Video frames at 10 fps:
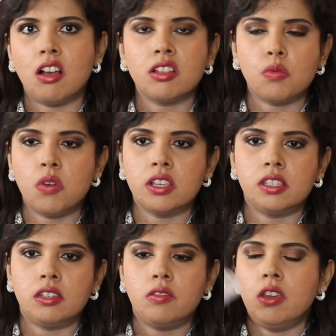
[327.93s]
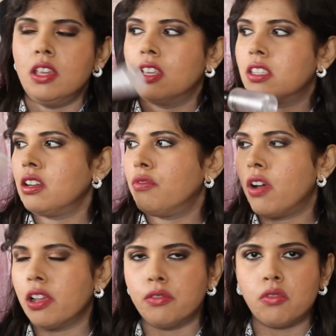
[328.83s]
Otherwise, you know, there's enough
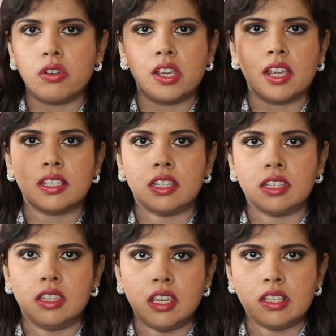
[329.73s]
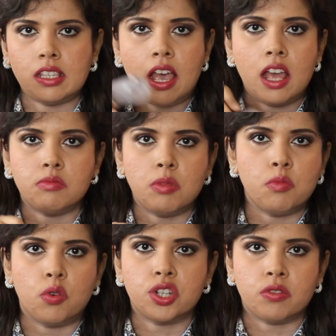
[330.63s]
hyaluronic acid in these and my
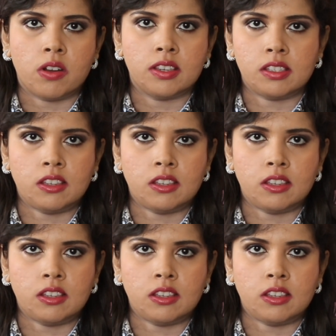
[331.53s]
moisturizers.